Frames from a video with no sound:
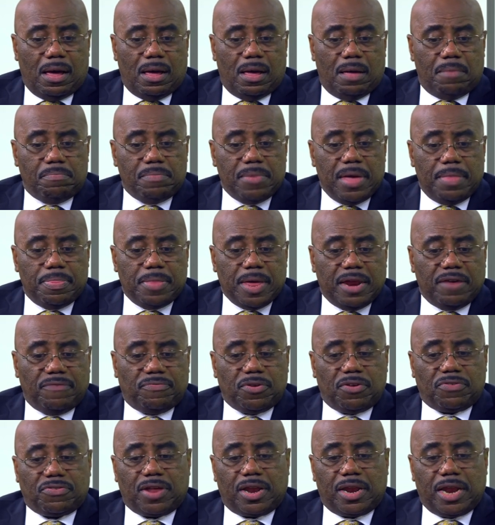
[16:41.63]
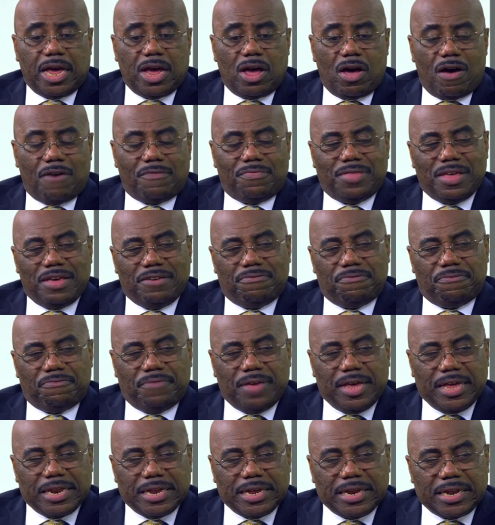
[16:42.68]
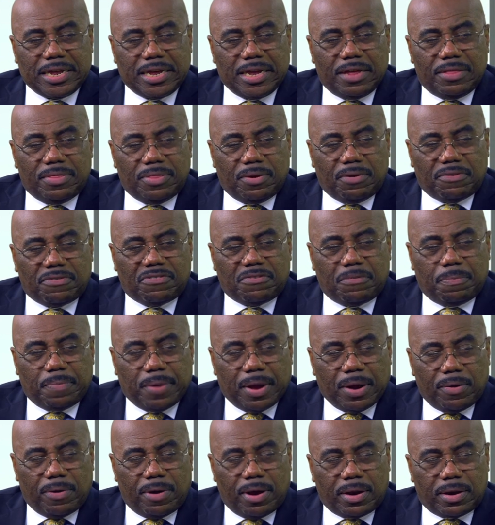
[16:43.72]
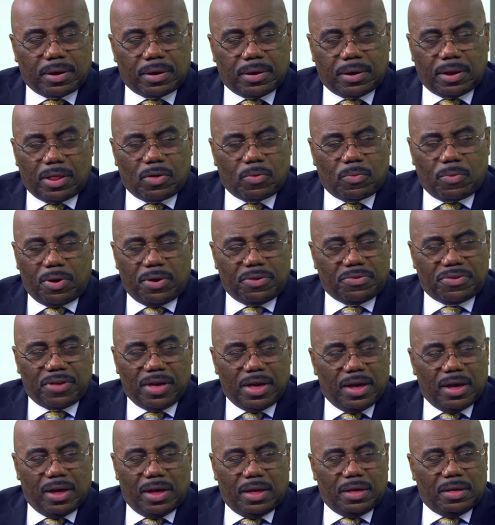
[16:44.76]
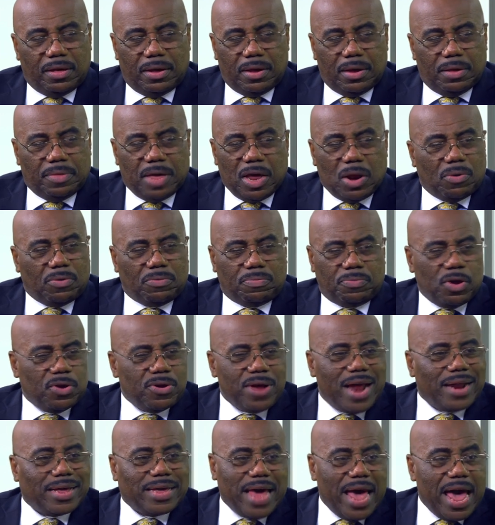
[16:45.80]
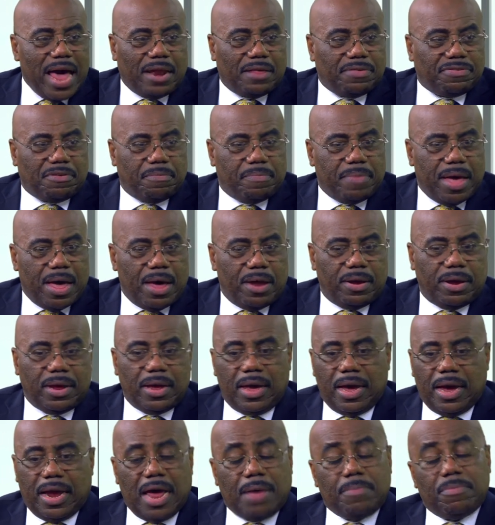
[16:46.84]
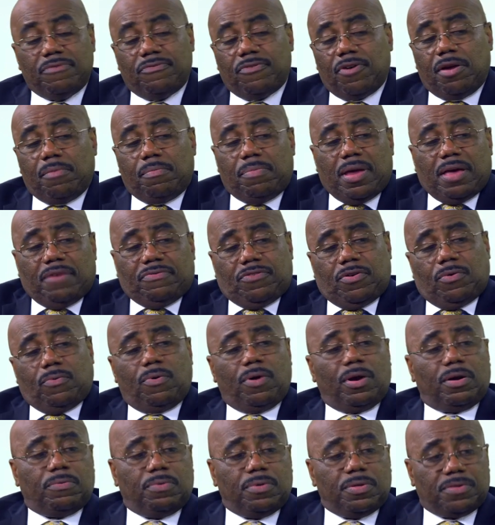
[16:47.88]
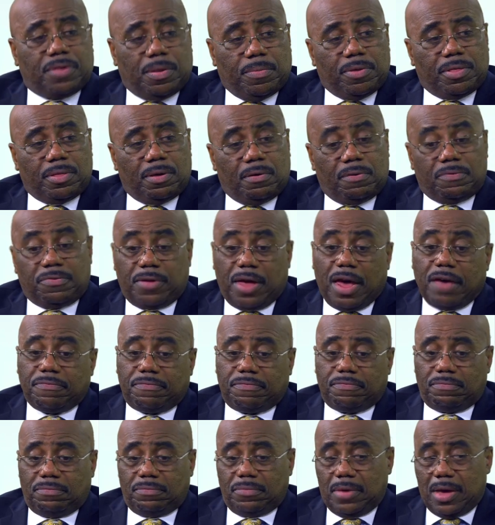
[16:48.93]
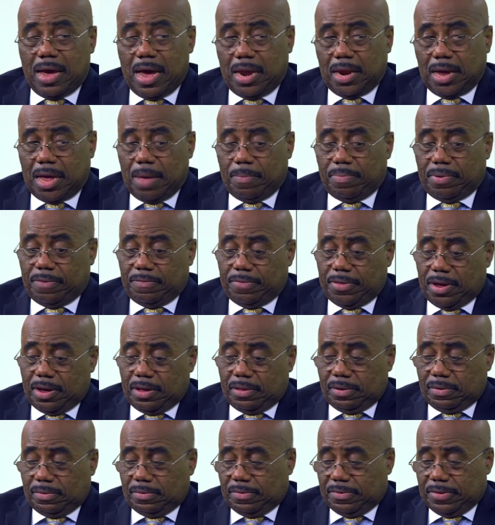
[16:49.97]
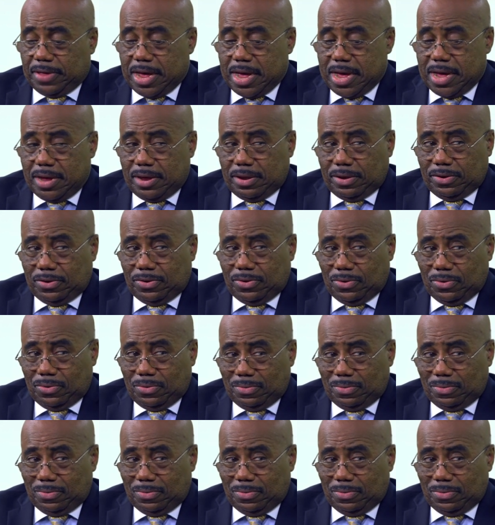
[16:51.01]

men that if there's a layoff, they feel it in their spirit. In other words, they're not callous about it. And I've been very blessed to work with some of those. And I've had a couple of the other side too.